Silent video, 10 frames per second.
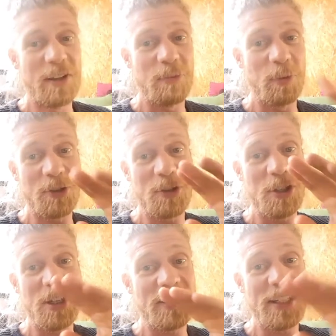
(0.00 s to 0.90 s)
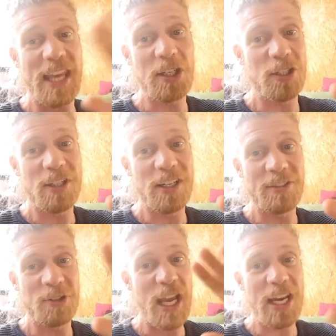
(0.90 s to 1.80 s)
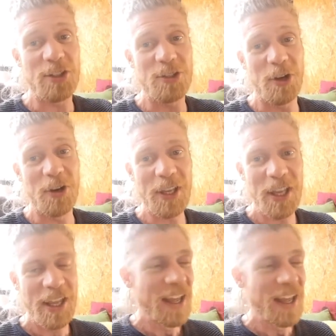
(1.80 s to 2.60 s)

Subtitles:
It was just a sketch stage song,